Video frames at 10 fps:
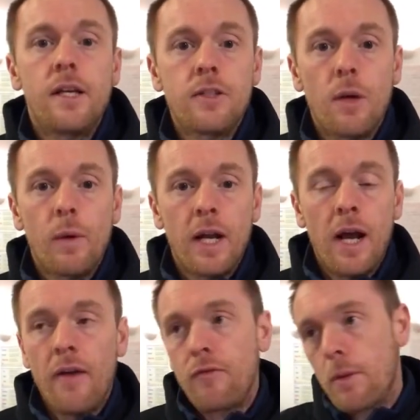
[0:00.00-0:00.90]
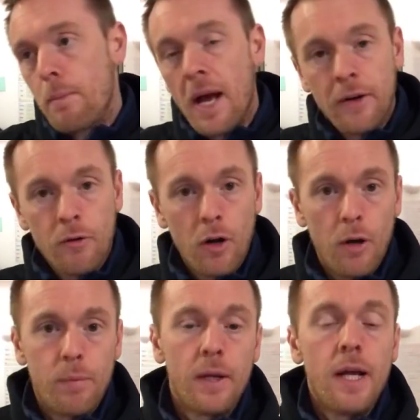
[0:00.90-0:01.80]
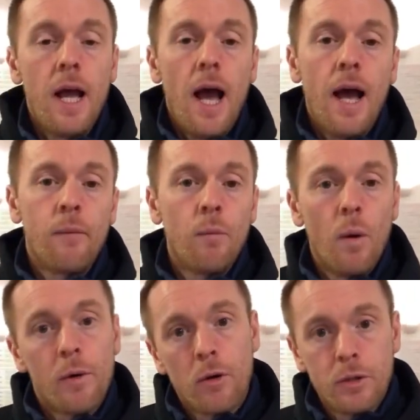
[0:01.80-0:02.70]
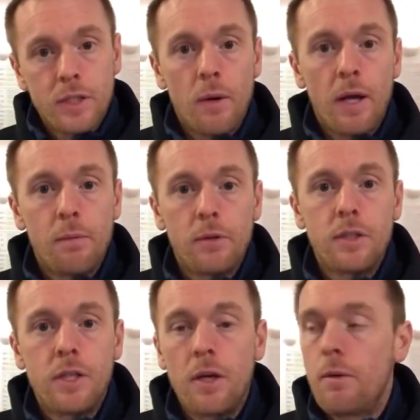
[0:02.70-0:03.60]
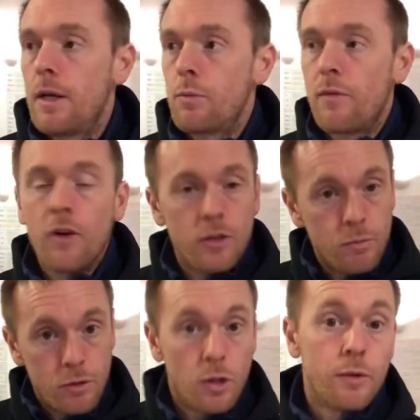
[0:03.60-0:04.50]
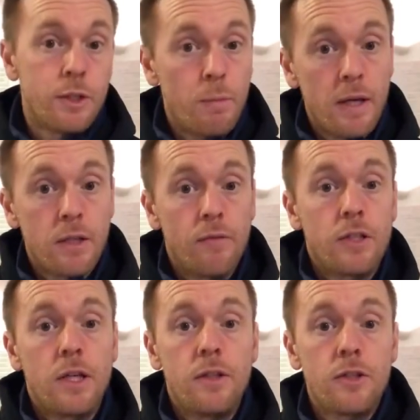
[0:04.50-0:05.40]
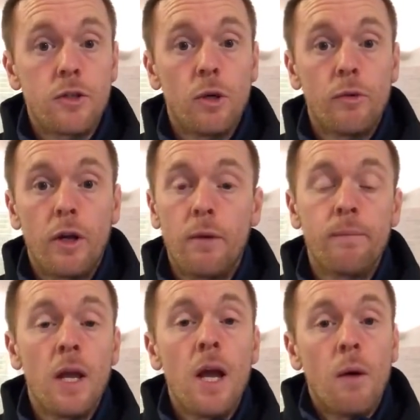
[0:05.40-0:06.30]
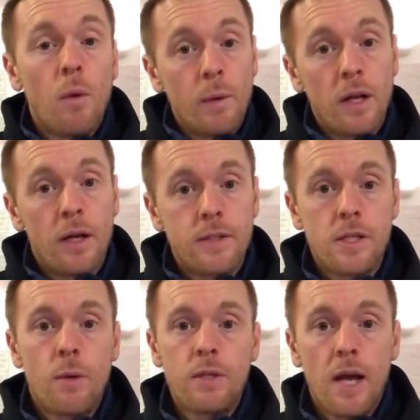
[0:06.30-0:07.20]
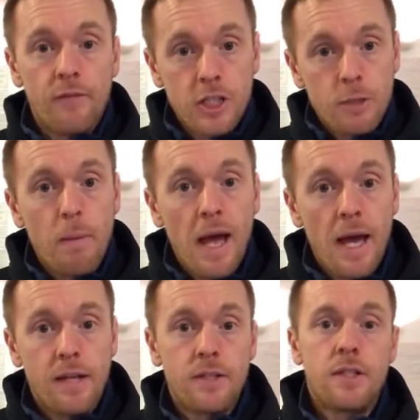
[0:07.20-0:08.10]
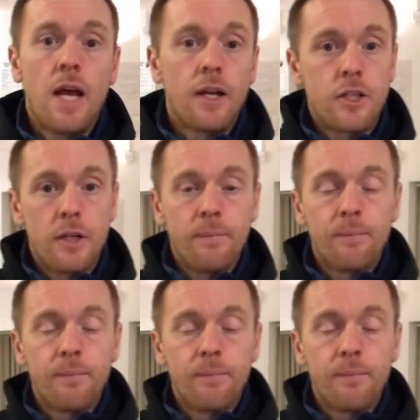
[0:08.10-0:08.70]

So we're going to have the banner up, and what we're also able to do is we've got some storage space obviously in the storeroom, and what we'd like to do is have a spares section.